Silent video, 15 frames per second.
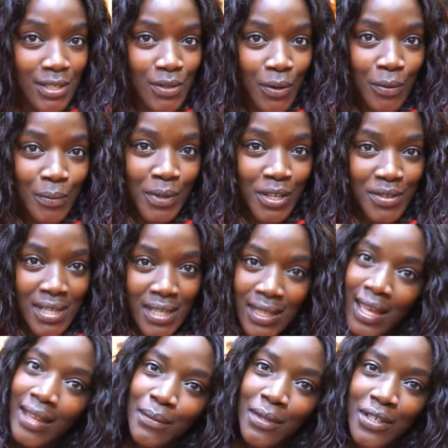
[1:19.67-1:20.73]
so I will be using
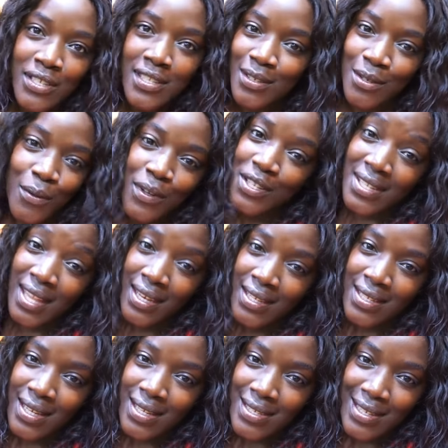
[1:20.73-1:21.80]
that because there's no way to
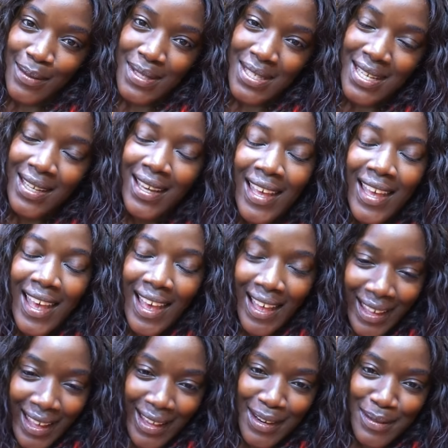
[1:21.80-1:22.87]
sanitize lipstick.
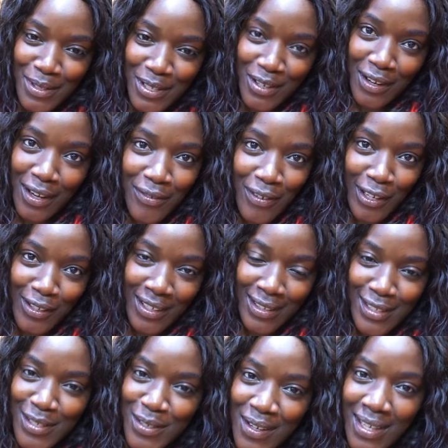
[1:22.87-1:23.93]
Again, I'm sorry if I look in
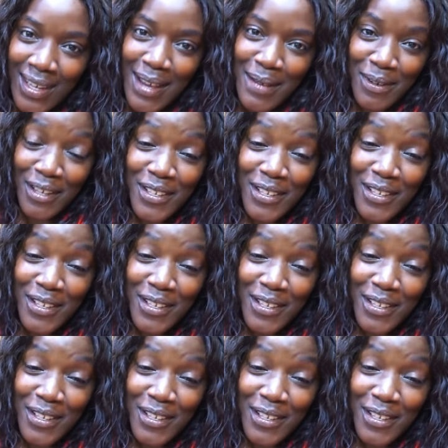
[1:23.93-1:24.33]
the screen, I'm not